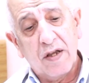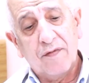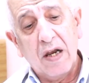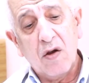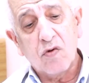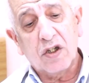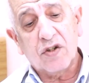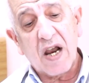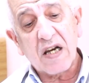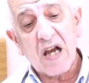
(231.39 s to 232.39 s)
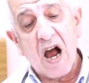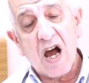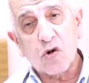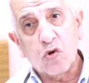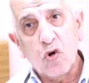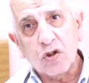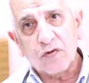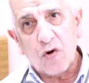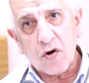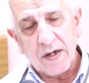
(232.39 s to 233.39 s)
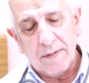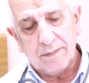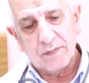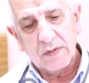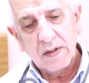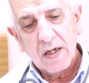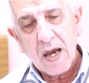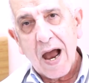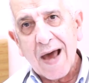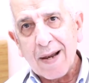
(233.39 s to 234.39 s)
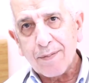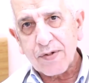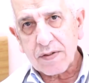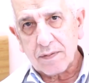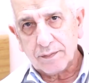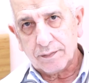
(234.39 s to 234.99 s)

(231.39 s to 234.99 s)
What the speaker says: The following drug are good for him. Arabs.